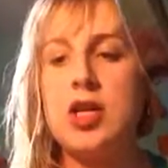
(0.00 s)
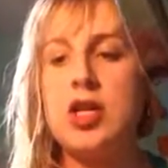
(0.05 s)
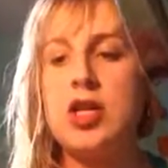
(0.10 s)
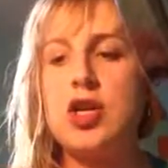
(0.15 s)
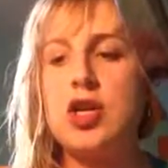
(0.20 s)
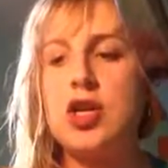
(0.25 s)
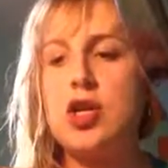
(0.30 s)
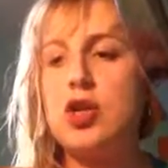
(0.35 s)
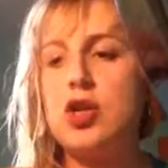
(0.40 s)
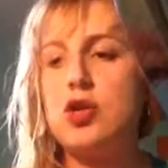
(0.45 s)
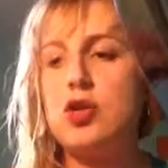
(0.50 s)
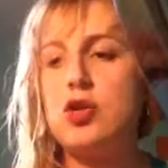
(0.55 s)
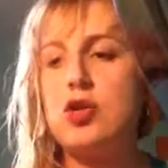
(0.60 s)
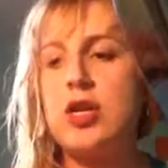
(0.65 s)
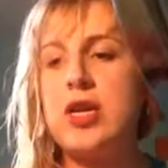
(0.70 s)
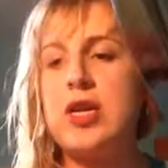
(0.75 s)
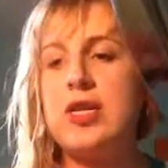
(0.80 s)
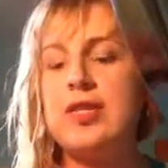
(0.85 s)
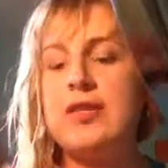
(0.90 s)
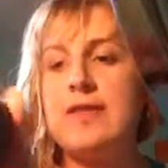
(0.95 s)
the
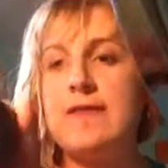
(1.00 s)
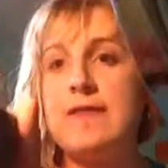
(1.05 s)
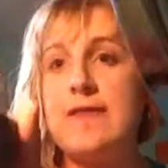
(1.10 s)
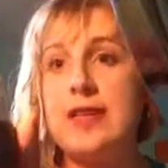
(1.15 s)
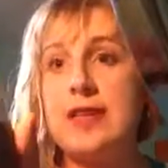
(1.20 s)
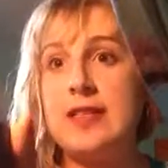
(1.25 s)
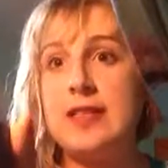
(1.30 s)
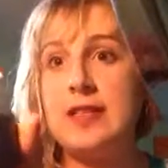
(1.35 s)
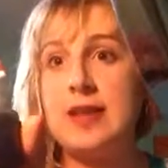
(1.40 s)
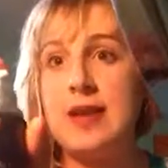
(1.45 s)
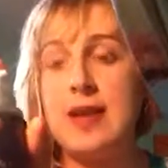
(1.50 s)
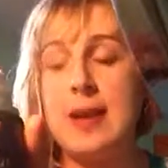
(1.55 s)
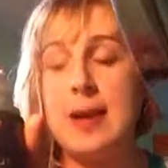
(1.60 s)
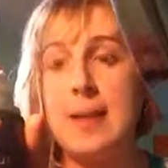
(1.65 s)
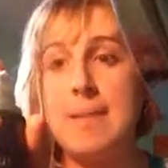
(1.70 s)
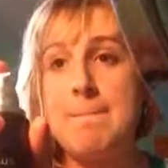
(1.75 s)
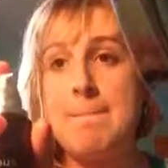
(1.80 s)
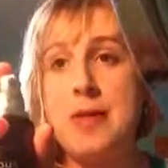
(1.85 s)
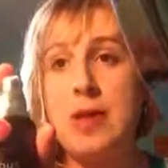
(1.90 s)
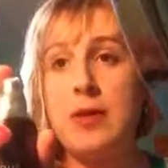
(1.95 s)
Glorious Face and Eye
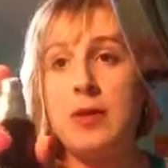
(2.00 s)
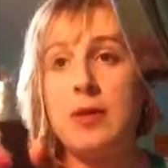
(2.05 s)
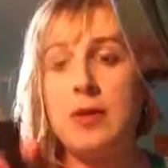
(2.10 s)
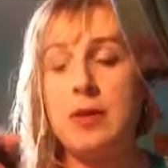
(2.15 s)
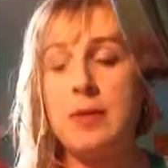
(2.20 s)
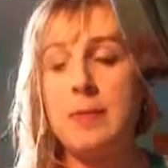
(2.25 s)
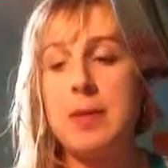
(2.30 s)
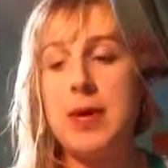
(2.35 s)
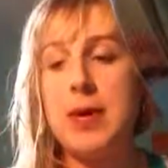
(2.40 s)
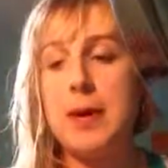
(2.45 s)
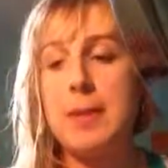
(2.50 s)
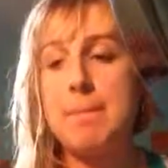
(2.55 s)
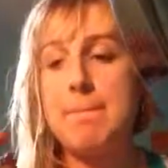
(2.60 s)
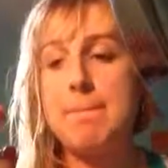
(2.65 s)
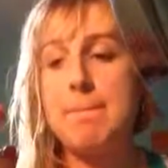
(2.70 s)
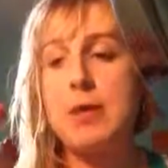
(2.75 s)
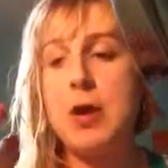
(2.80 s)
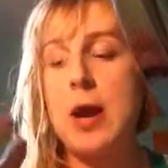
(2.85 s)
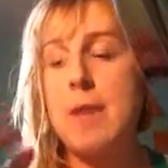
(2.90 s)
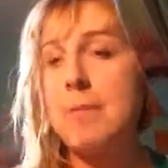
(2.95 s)
Mineral Makeup
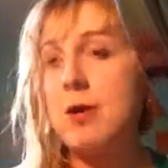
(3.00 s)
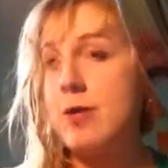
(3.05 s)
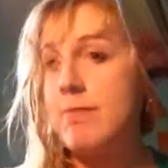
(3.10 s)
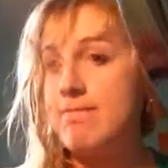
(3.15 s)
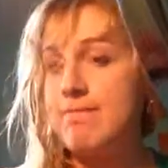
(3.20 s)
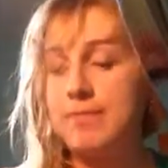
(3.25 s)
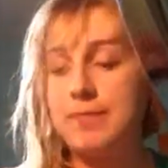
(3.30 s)
Primer.